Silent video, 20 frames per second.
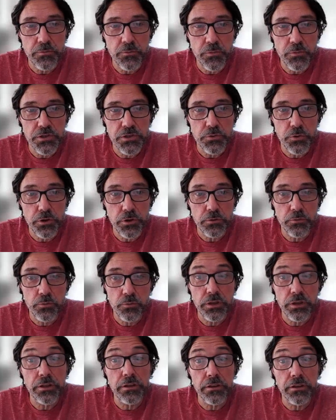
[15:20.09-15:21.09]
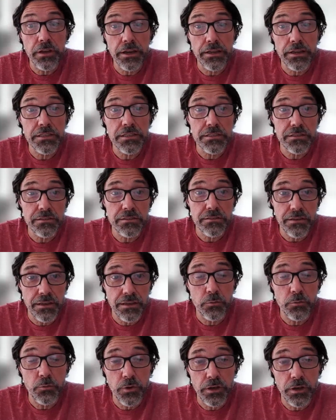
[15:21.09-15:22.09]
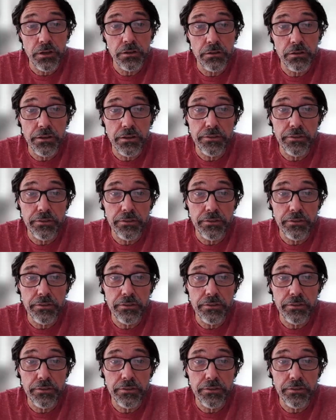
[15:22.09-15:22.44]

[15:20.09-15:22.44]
which worked really nice and well.